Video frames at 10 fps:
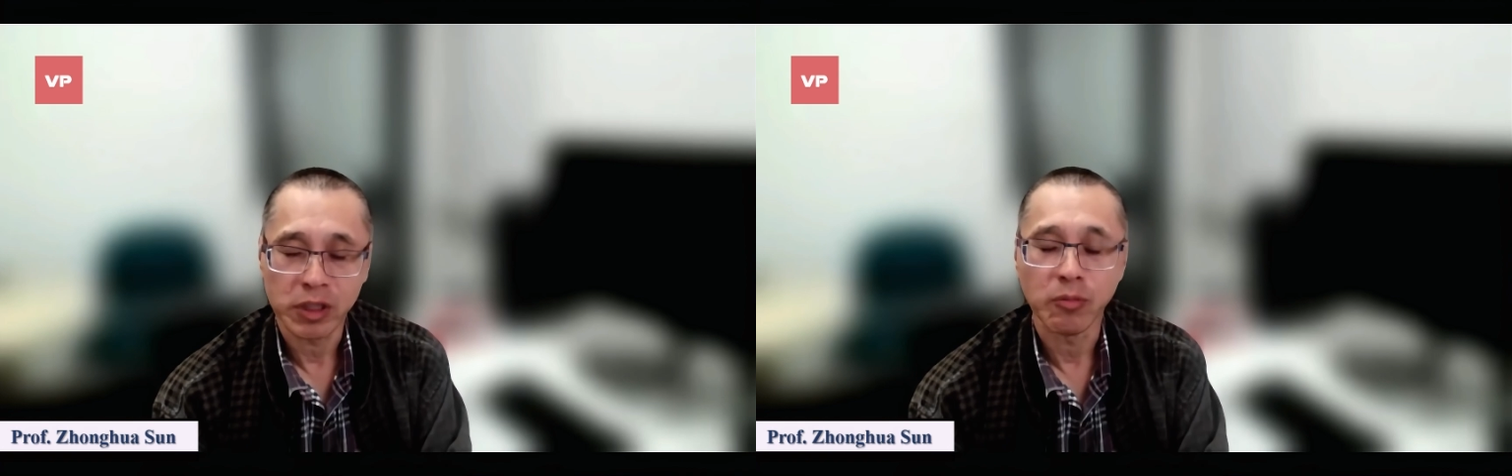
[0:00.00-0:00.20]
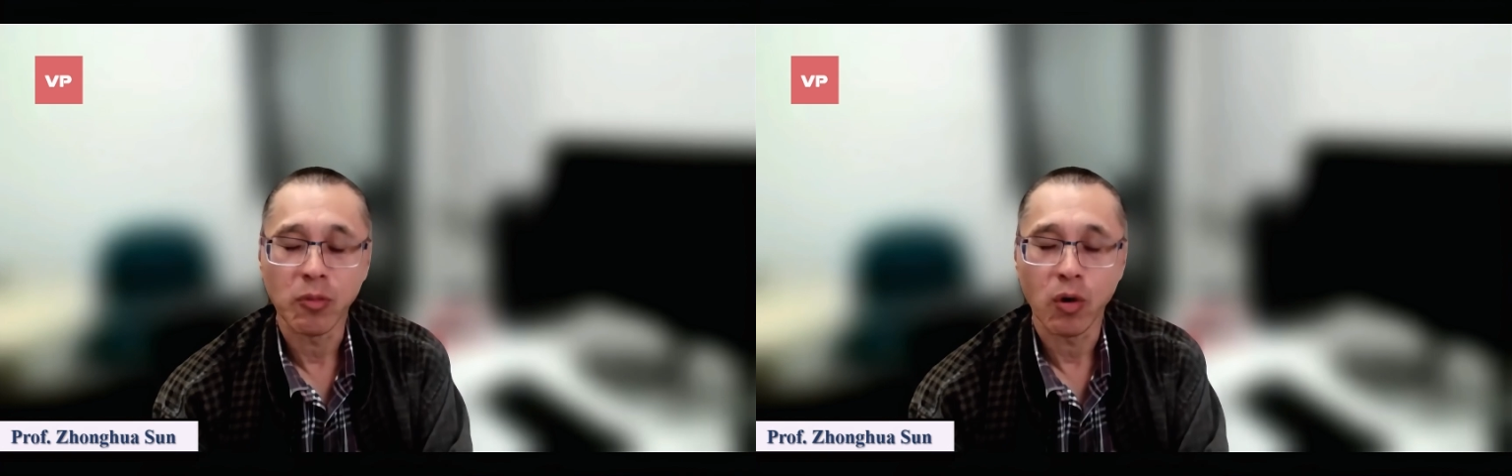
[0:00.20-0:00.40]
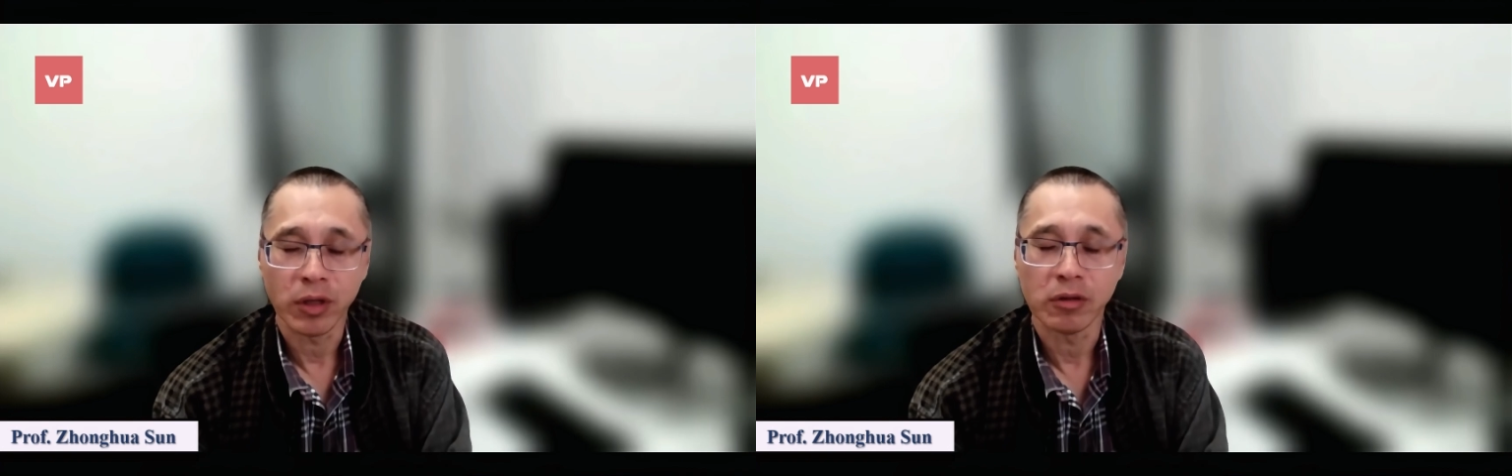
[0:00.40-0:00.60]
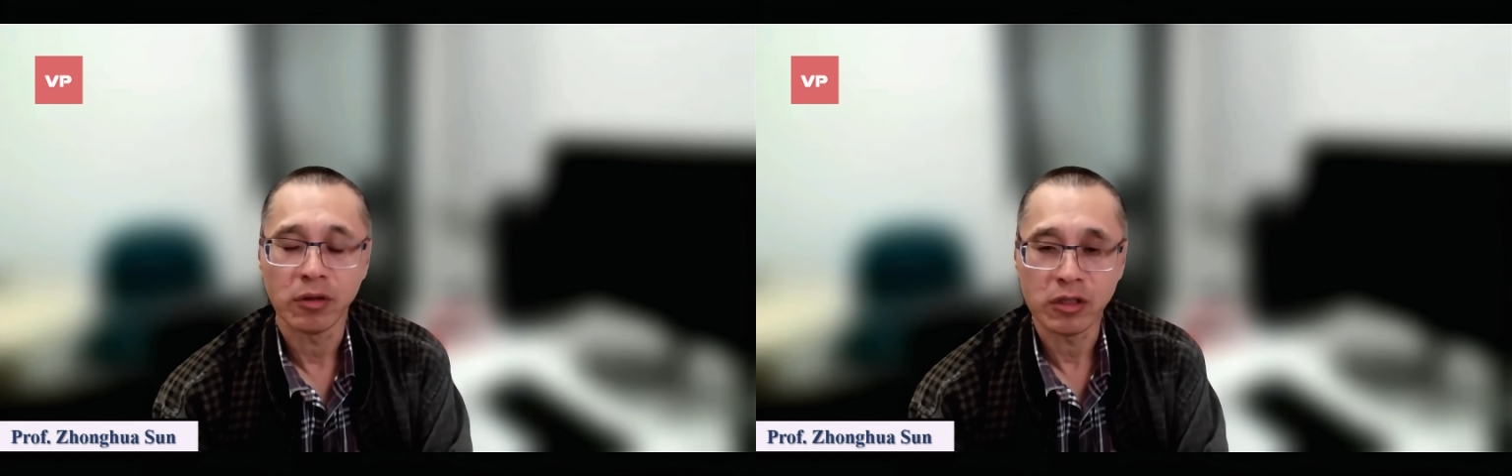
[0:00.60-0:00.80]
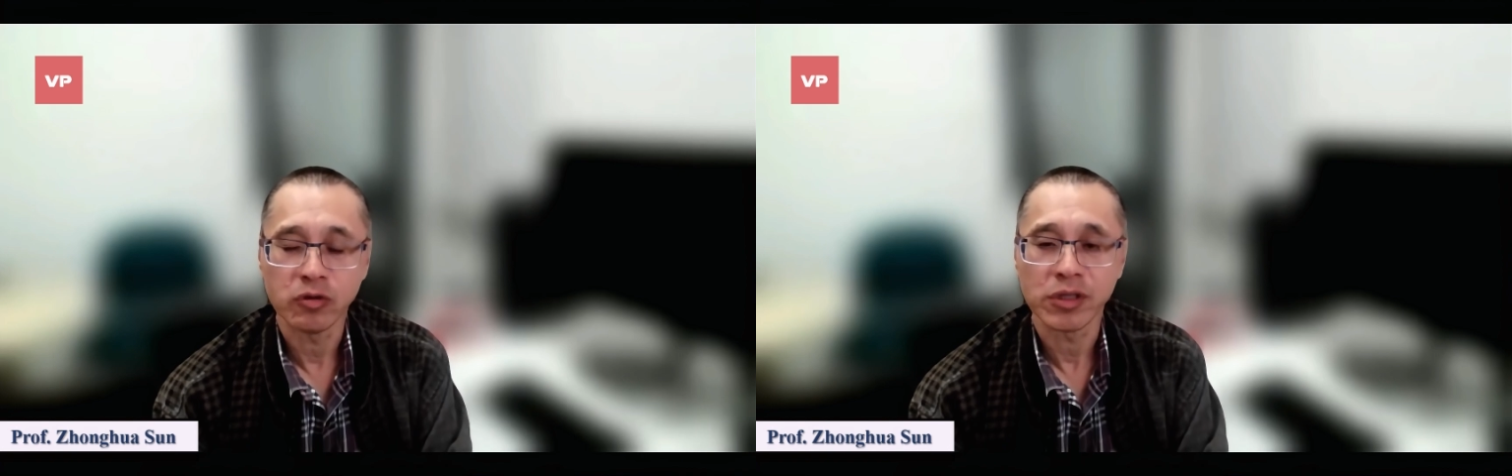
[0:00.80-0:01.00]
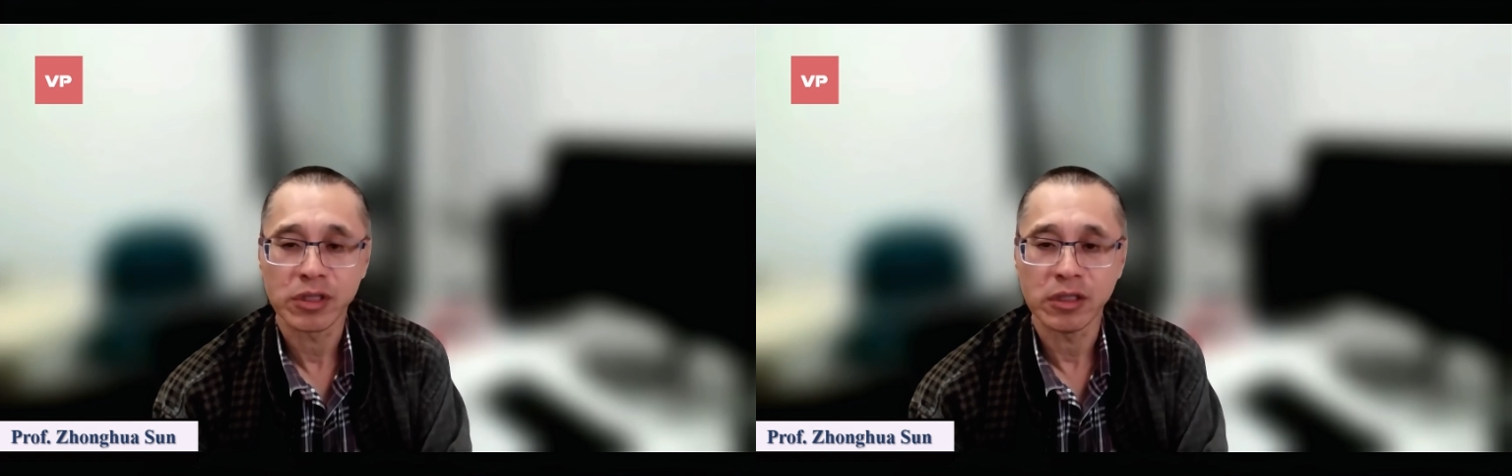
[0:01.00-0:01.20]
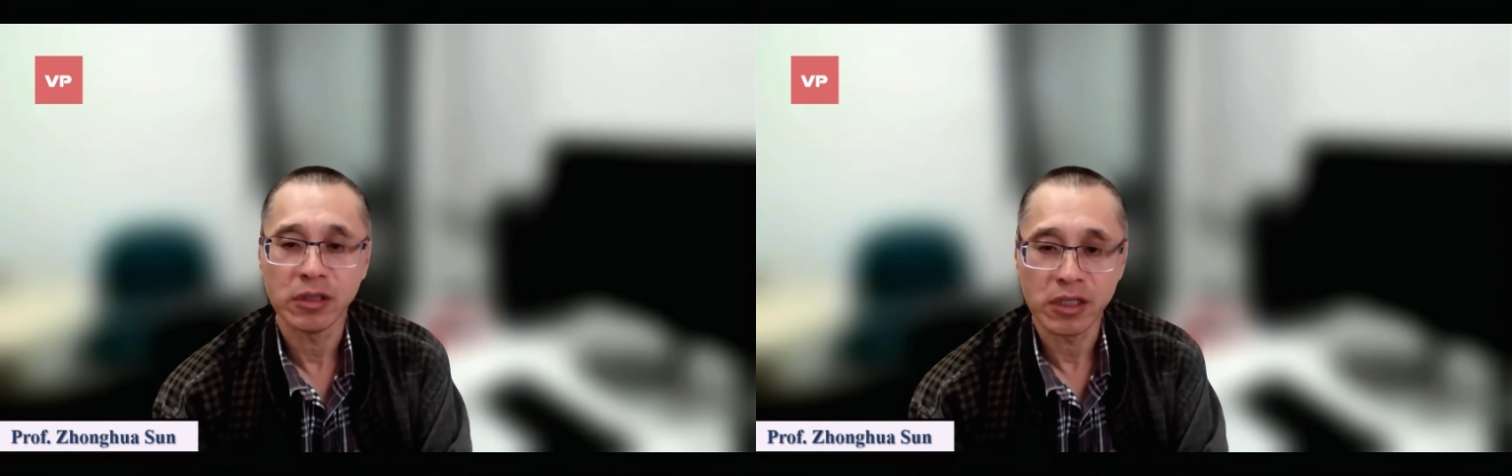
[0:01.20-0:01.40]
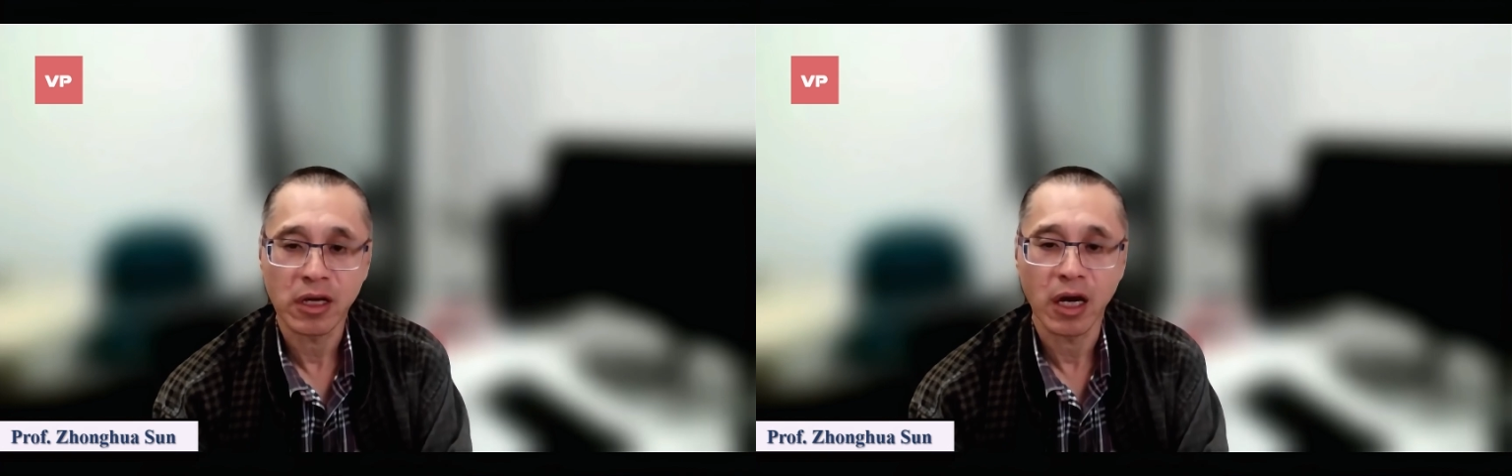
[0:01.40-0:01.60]
more interested in
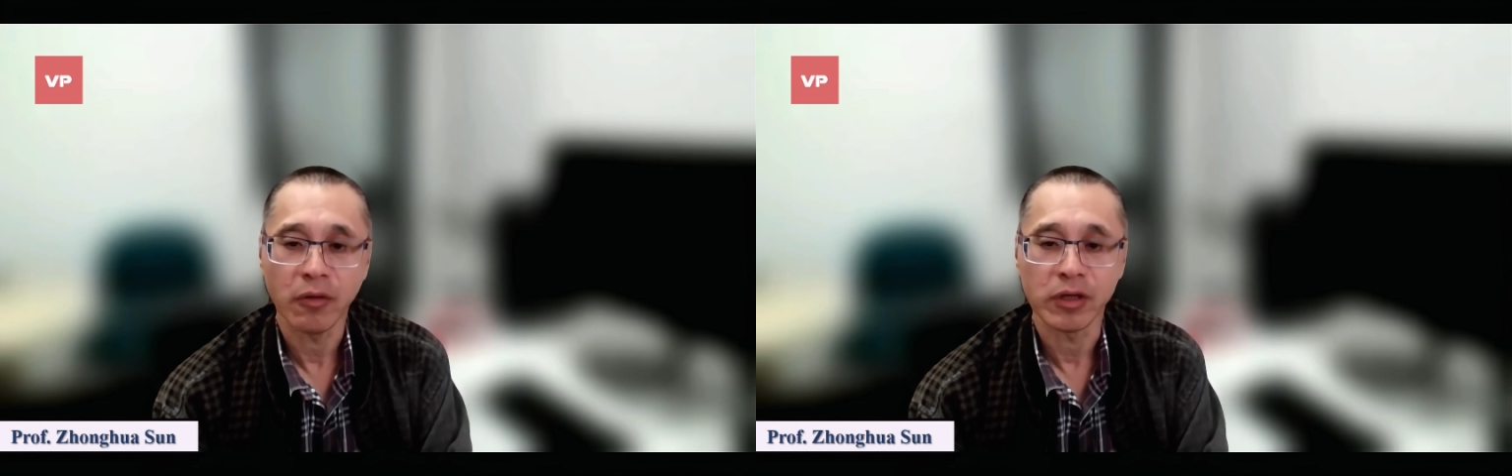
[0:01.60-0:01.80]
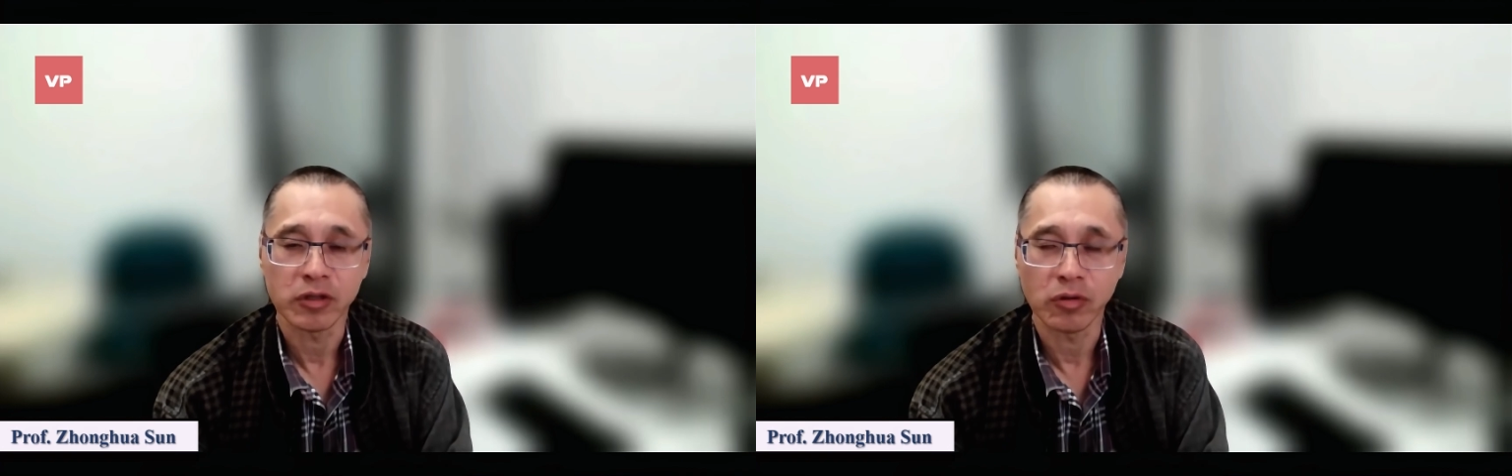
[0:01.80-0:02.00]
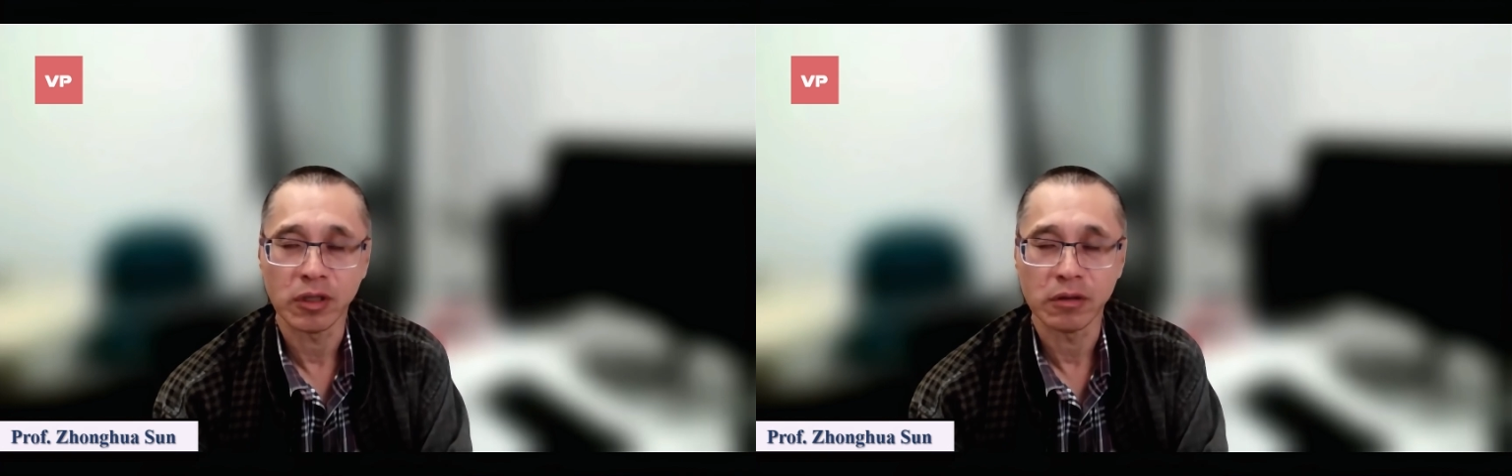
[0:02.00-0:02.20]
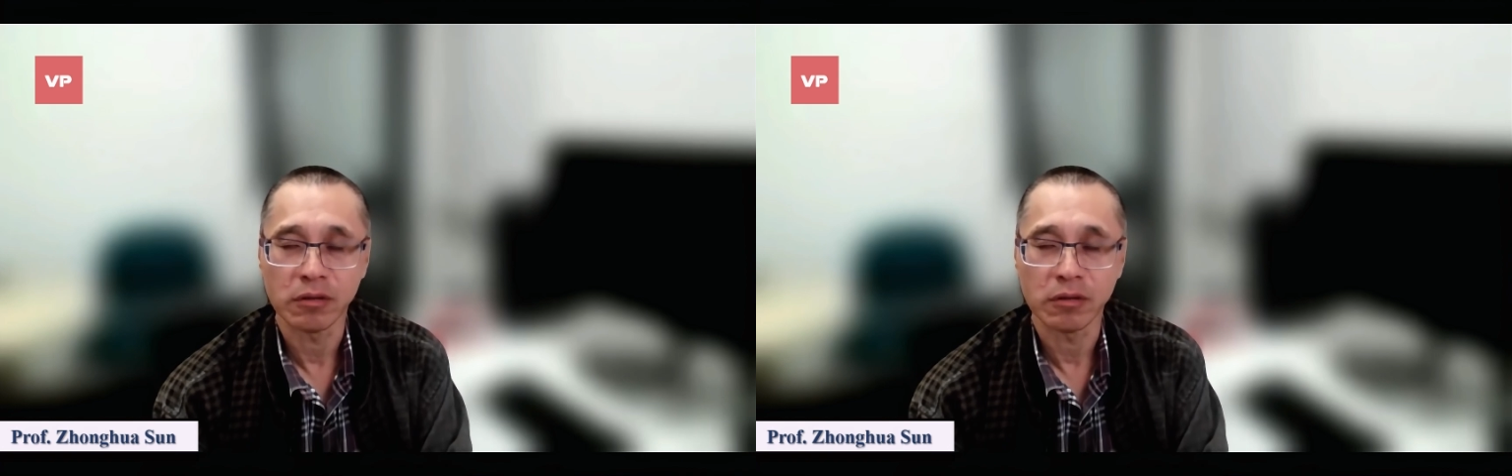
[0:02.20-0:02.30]
this area, should